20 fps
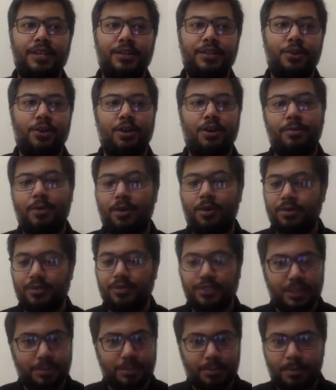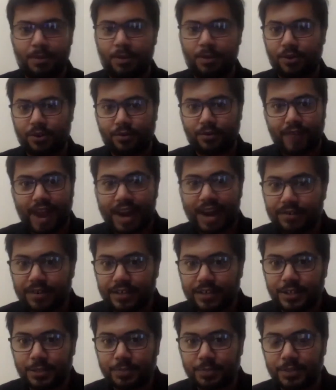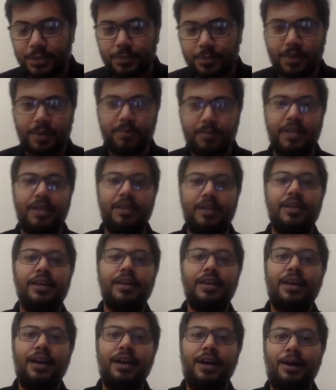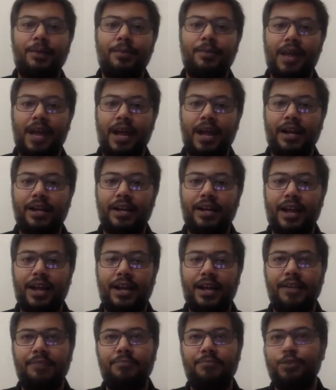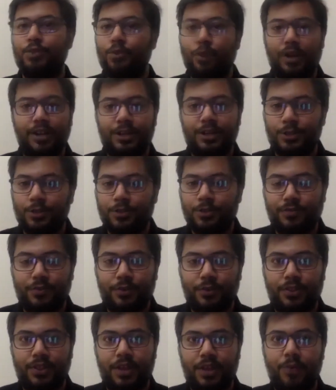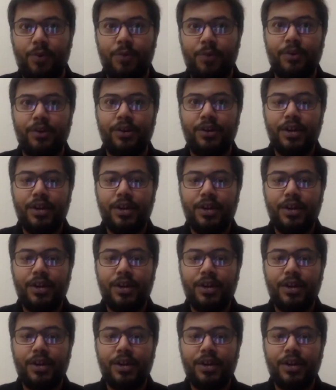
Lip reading: talk about some amount of advertisements maybe, and so on and so forth. However,